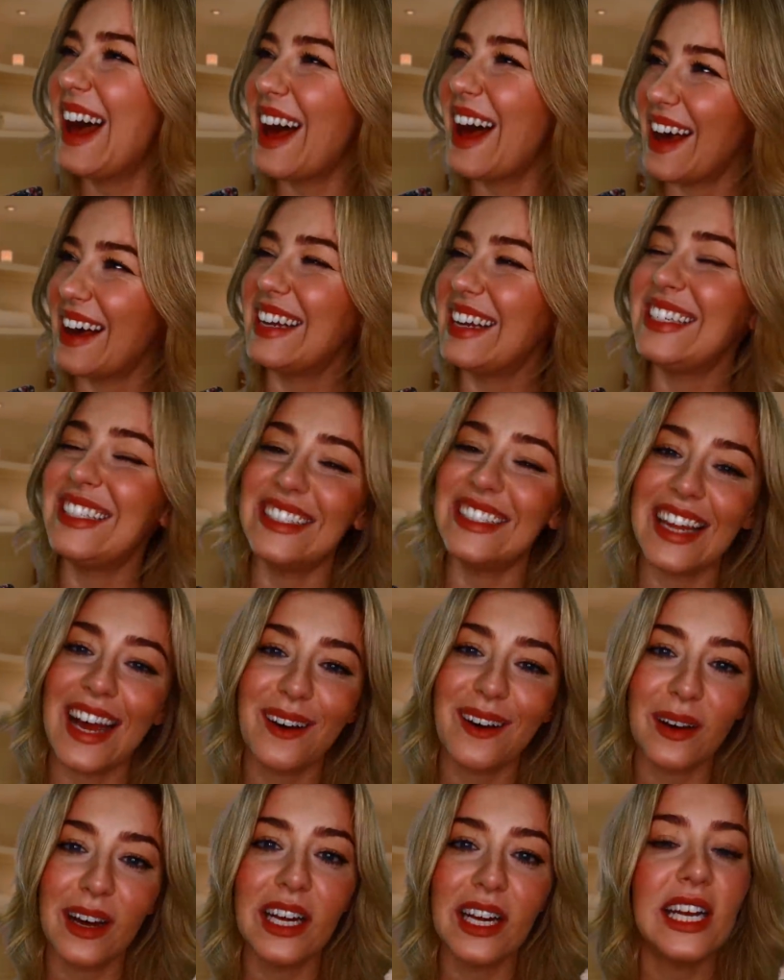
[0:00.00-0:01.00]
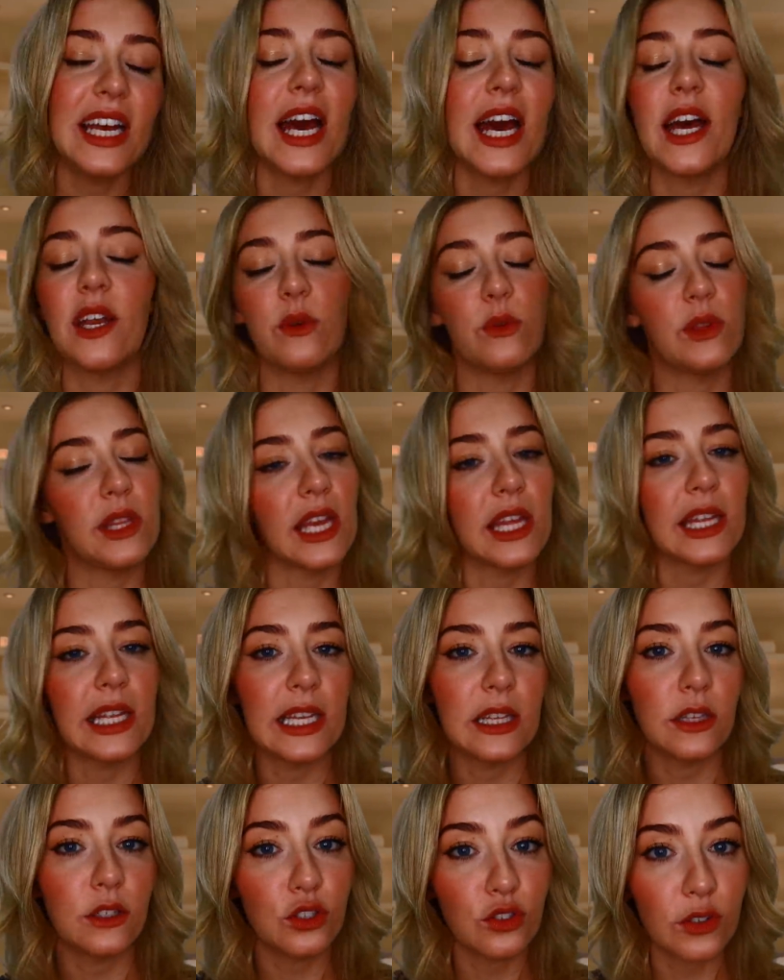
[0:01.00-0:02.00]
Ice shower, and all the other
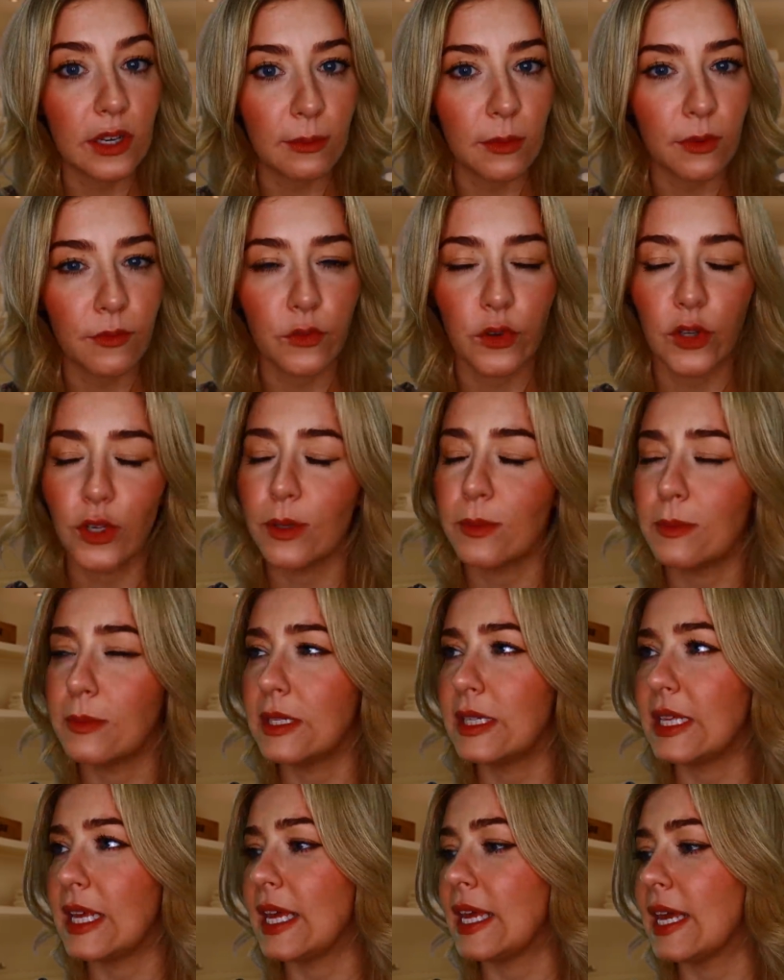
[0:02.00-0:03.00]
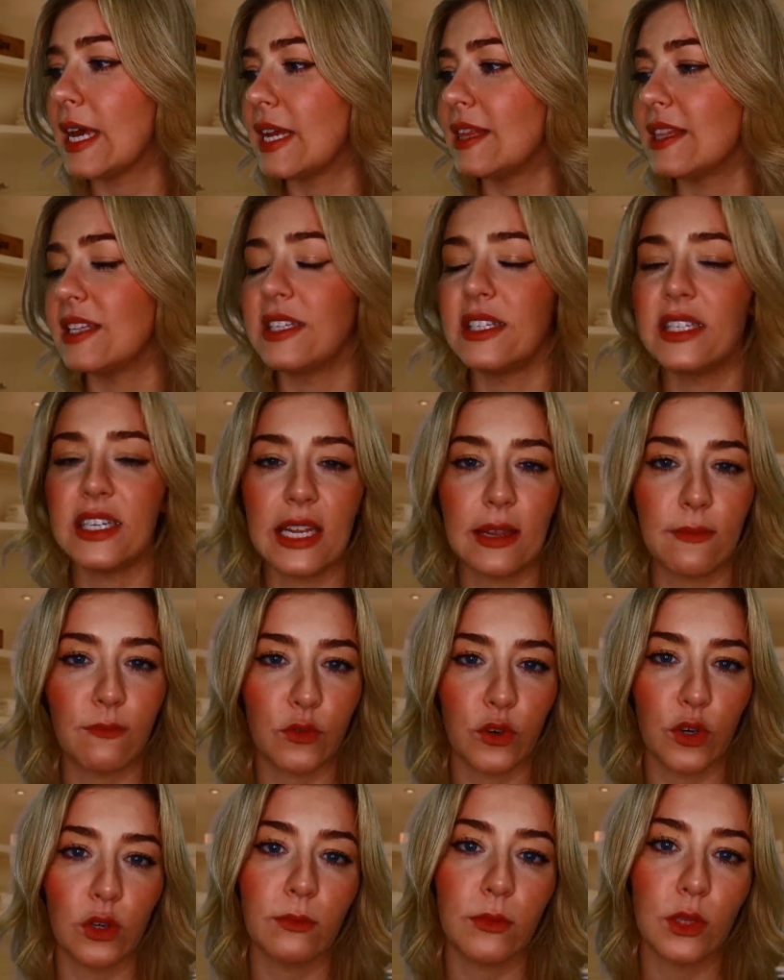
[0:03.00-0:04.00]
little treatment rooms, the steam
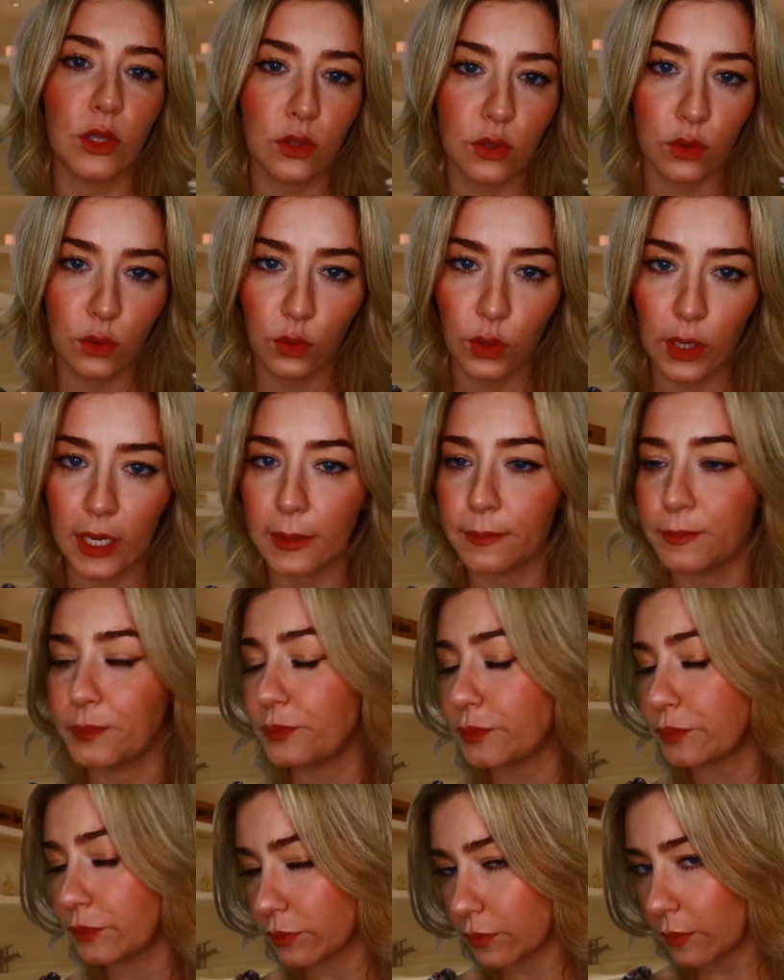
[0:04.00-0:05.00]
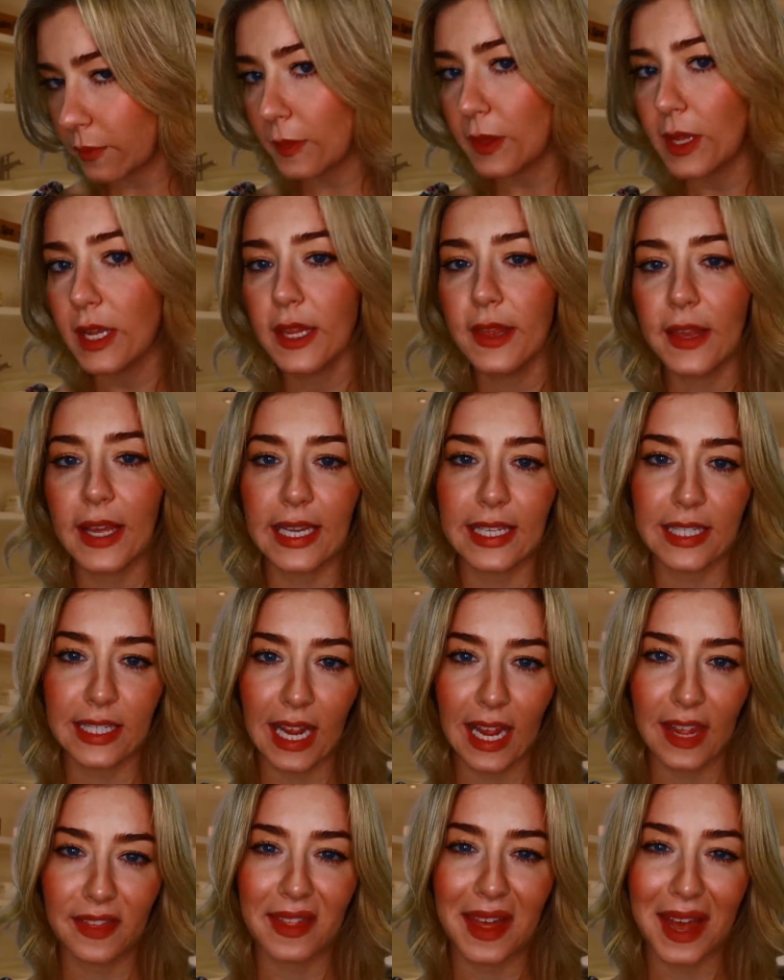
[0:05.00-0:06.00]
room, the sauna, things
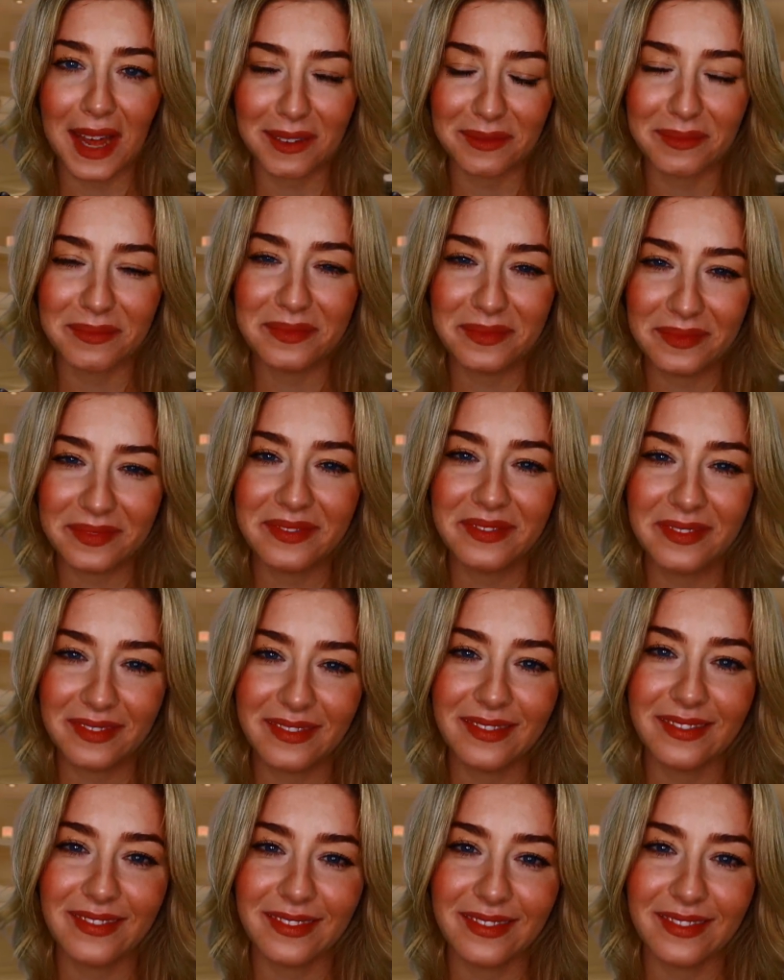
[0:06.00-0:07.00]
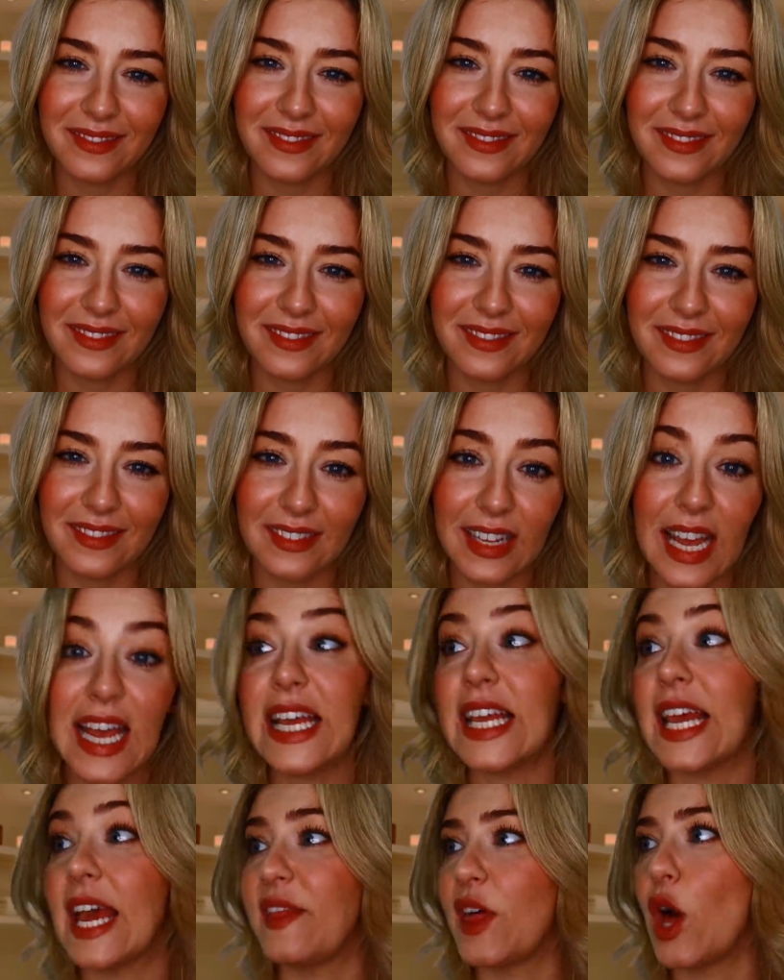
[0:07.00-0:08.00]
like that.
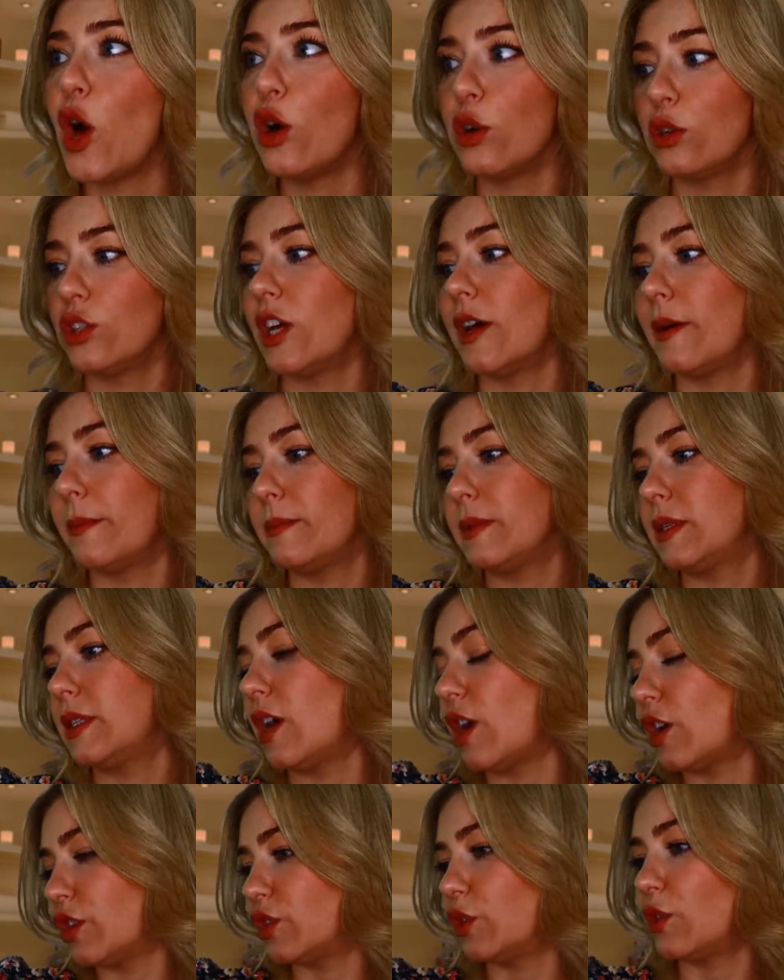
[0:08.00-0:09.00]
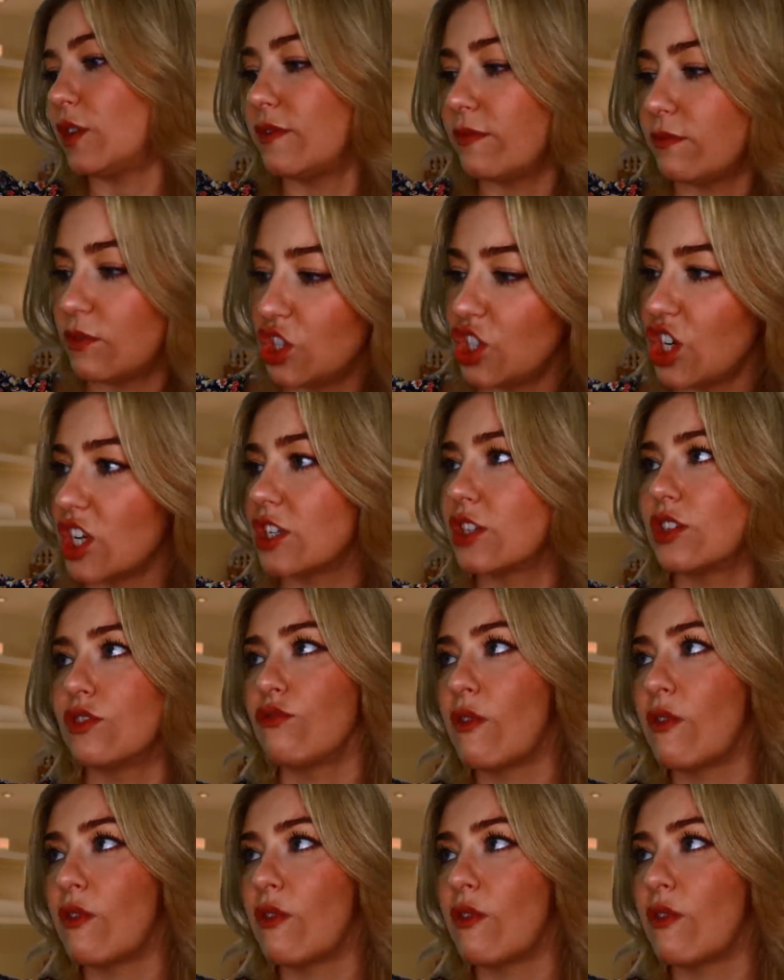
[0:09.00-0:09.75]
Yeah, the hot tubs are sort of just